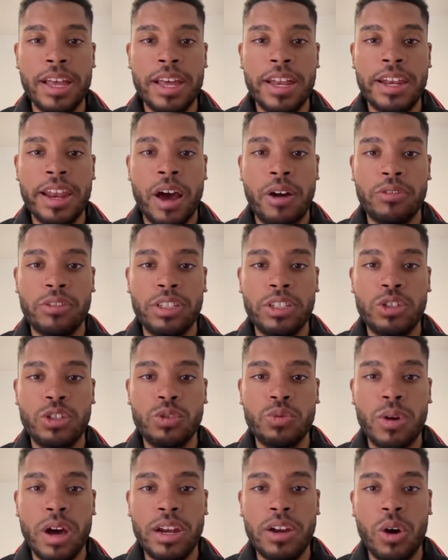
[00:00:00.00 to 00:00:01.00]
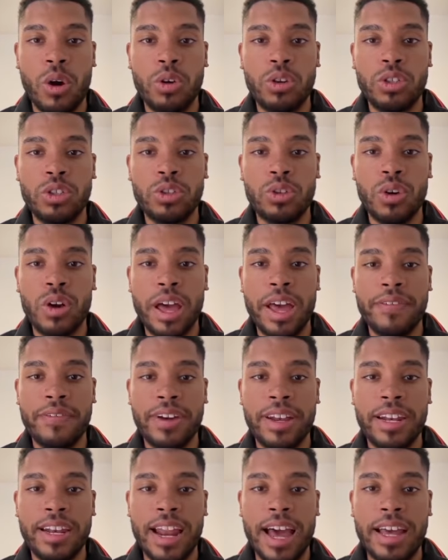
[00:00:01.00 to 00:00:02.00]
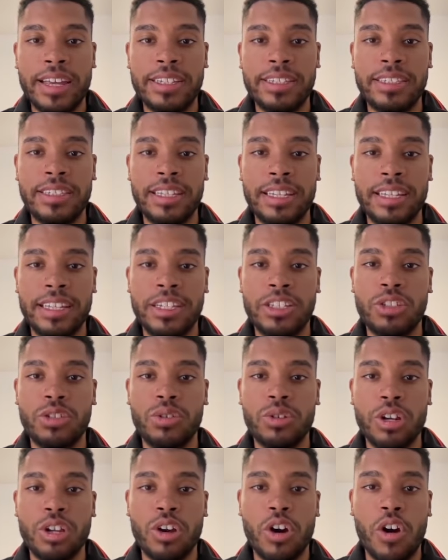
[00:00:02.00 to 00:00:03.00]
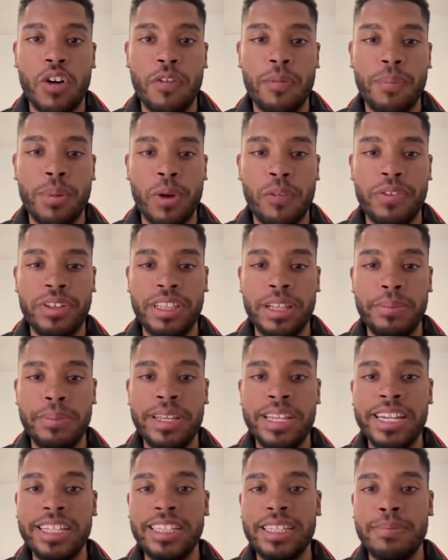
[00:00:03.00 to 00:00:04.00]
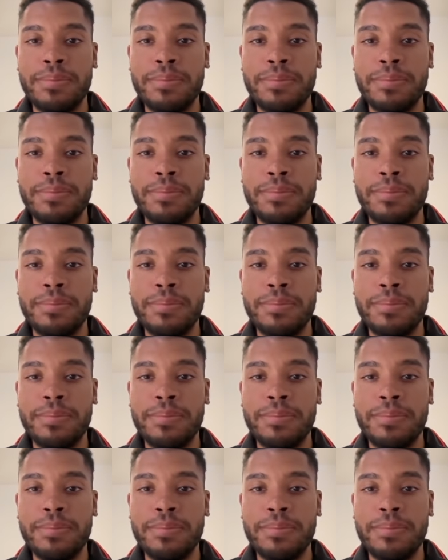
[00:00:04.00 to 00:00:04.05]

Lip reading: Now this one also have a nice history of profitability,